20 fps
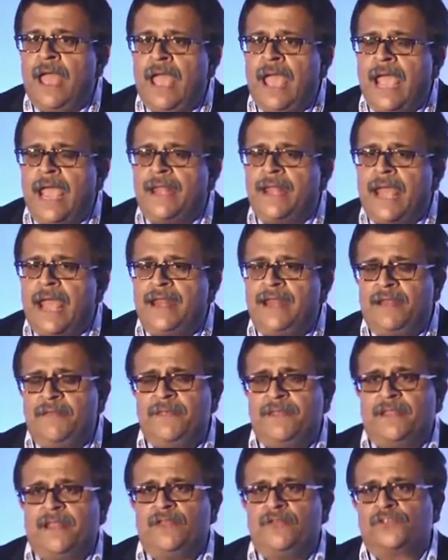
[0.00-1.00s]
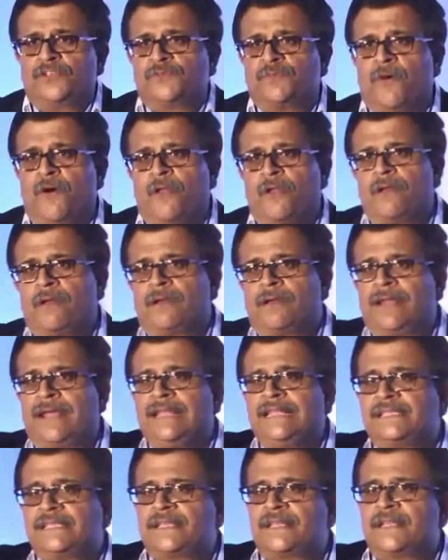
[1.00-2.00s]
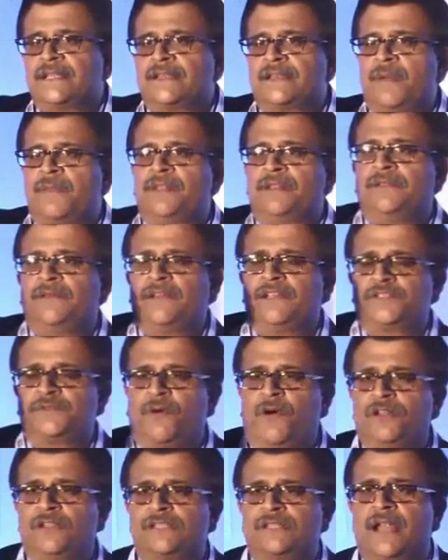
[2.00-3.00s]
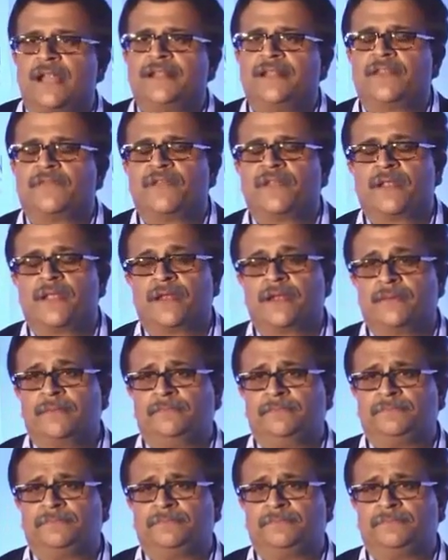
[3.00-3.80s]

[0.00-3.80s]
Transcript: And, and let me tell you a small incident, I mean, a small study that we did.